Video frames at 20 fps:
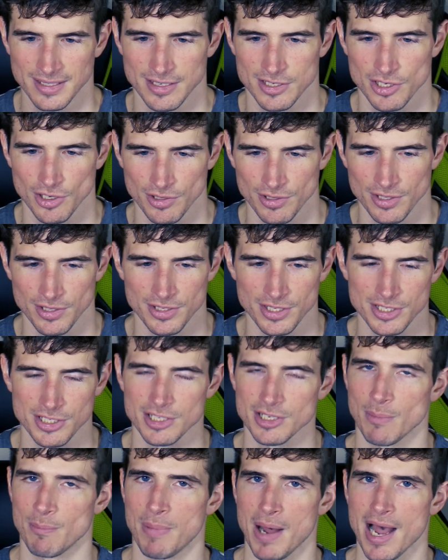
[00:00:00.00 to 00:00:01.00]
This
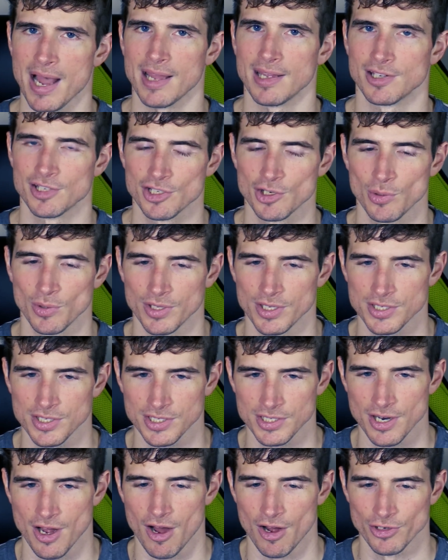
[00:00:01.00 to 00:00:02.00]
is a biased quiz. This
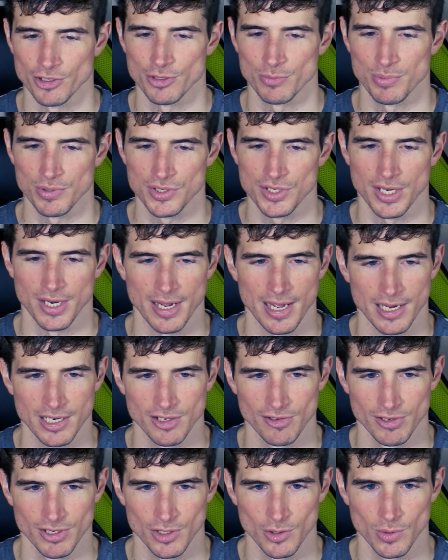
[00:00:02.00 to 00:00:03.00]
isn't a 100%
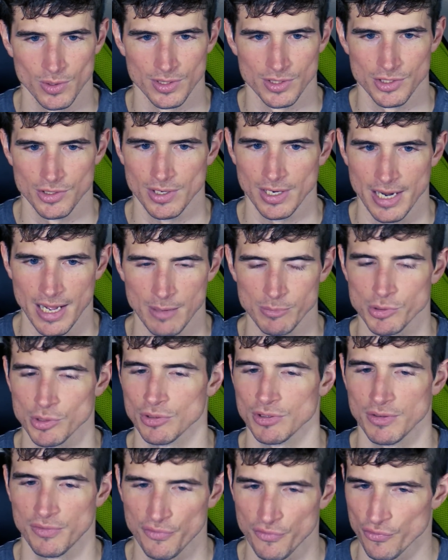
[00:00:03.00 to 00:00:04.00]
accurate quiz. You can
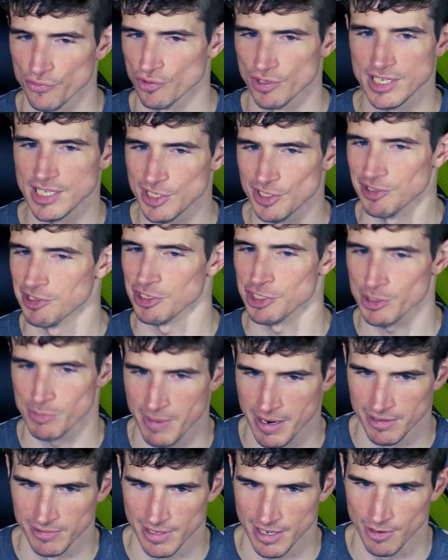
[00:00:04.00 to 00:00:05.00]
absolutely freeze the
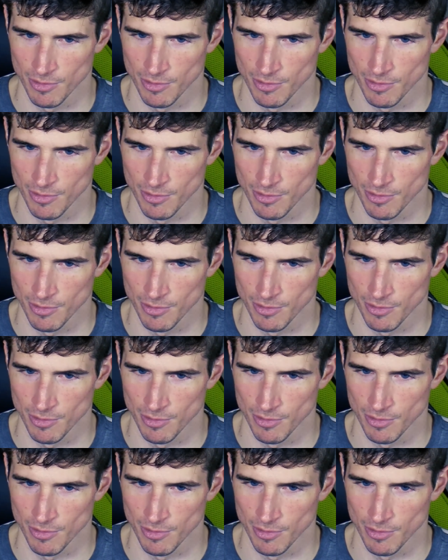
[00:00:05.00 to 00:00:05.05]
smell